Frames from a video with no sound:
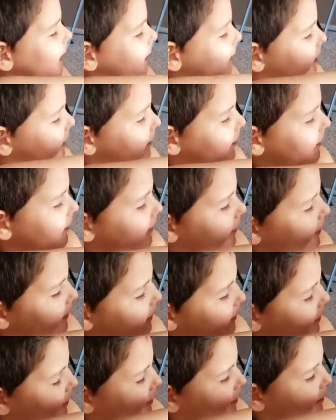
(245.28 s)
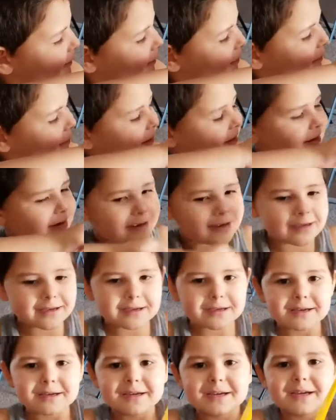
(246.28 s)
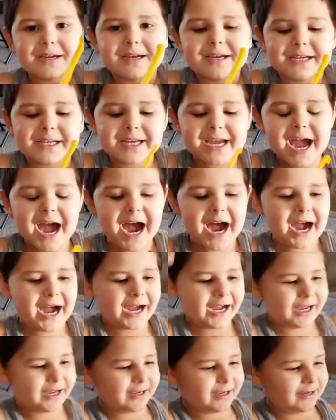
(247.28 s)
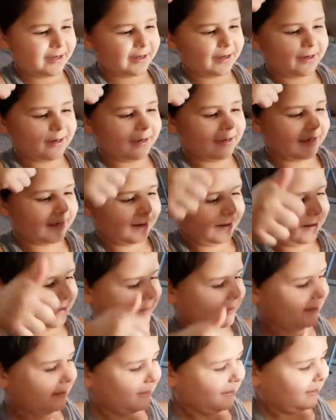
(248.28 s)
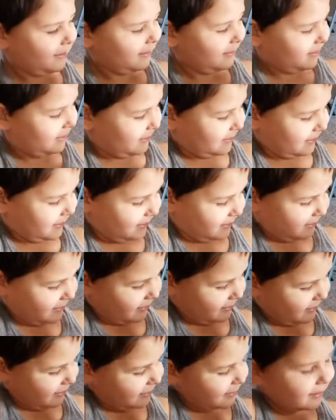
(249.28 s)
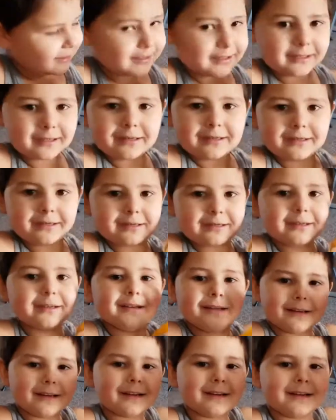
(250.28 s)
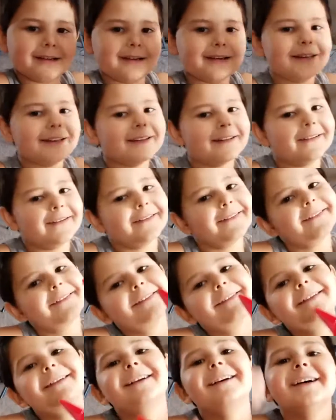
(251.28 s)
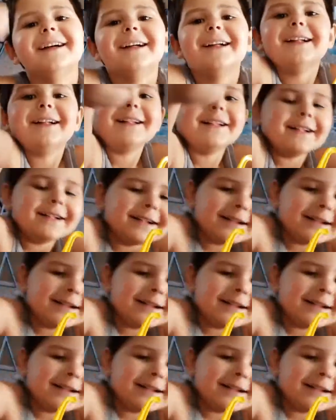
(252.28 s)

Give a big thumbs up if you like this mask. If you have this mask or one similar to this at McDonald's, give it a big thumbs up.